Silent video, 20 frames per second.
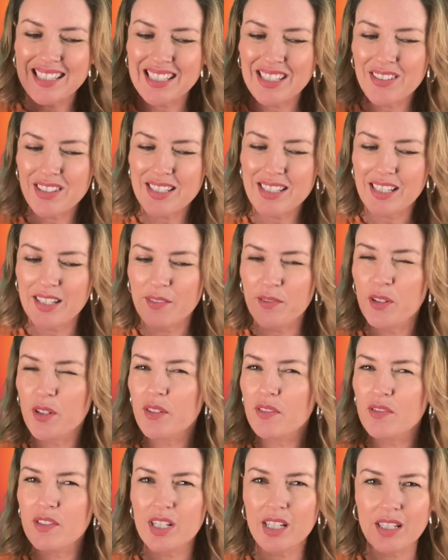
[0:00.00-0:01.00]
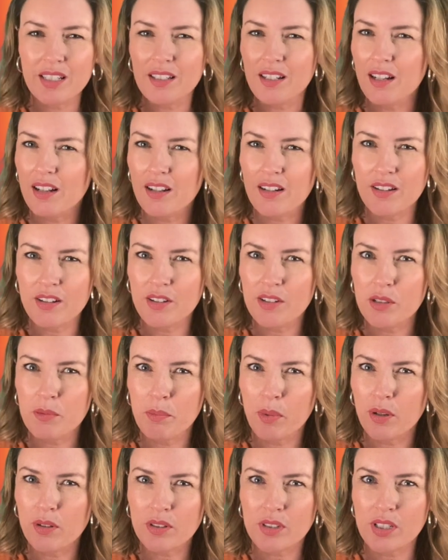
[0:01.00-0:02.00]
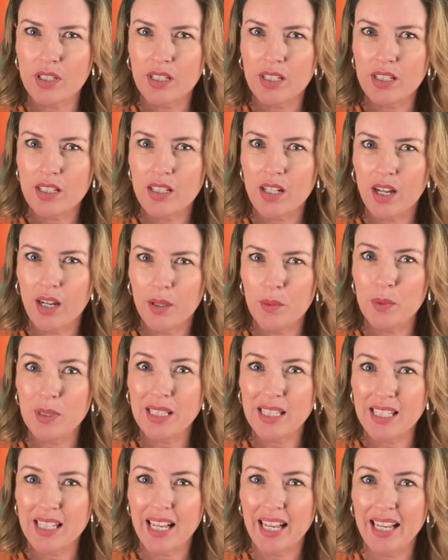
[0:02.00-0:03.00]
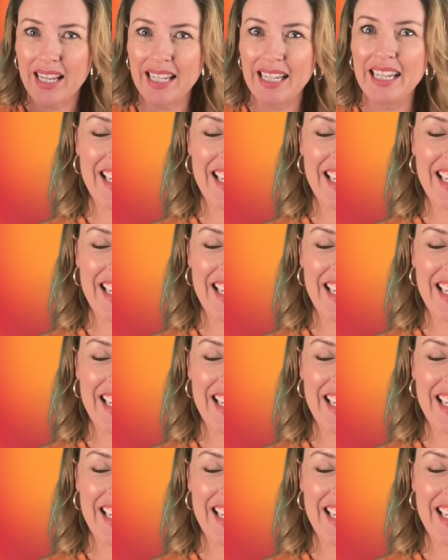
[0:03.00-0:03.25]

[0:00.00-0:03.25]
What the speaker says: seriously, if you've ticked a lot of those boxes, I would say